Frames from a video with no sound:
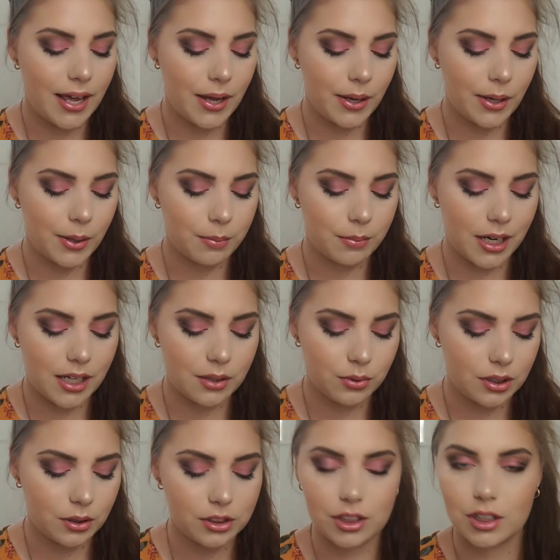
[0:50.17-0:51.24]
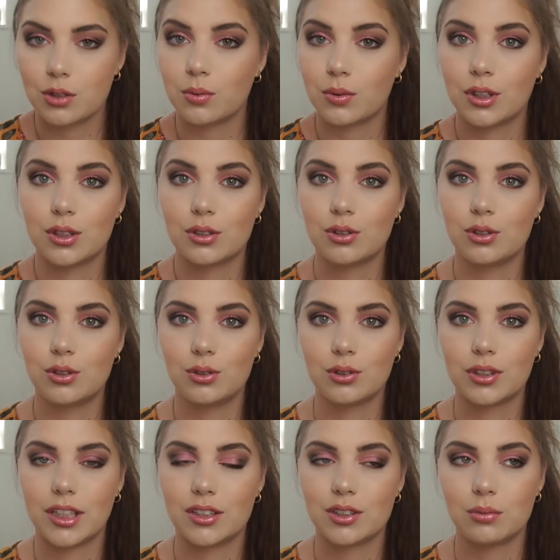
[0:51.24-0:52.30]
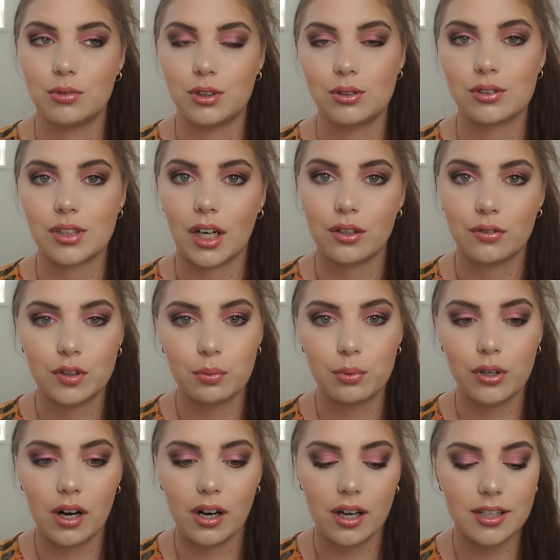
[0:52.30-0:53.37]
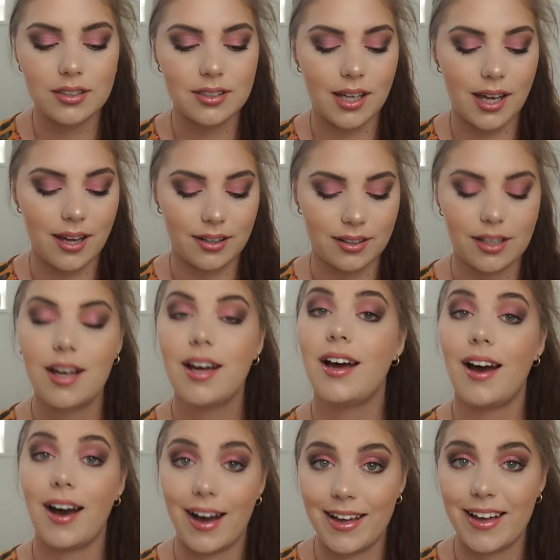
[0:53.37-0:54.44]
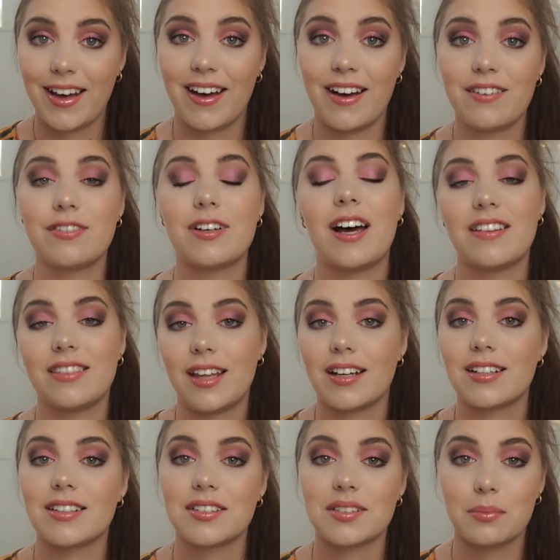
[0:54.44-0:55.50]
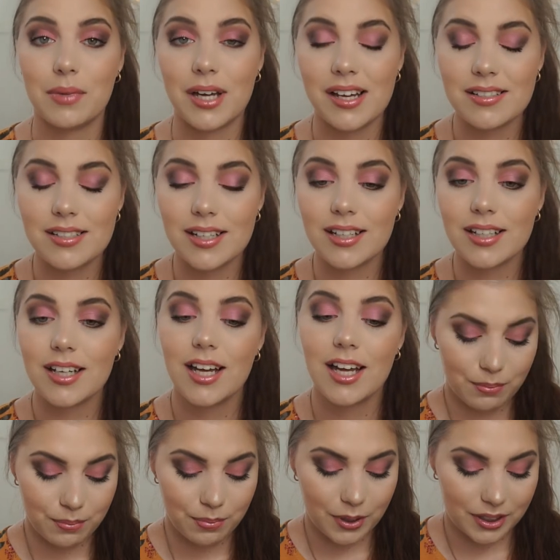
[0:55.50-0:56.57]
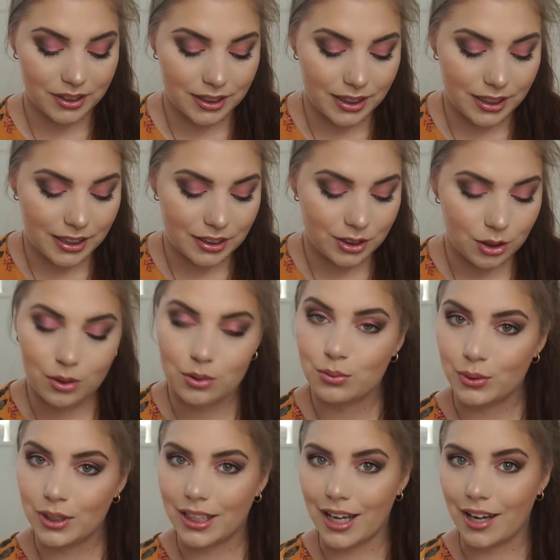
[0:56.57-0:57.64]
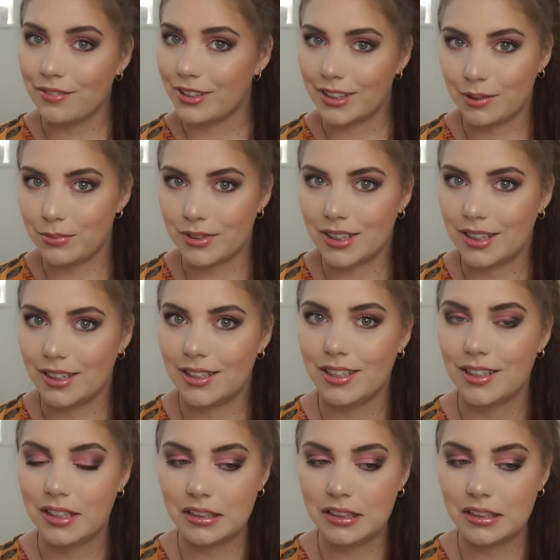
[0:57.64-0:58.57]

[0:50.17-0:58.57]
Um, I really just wanted to get some use out of the products and I have and that is amazing but I don't really have an empty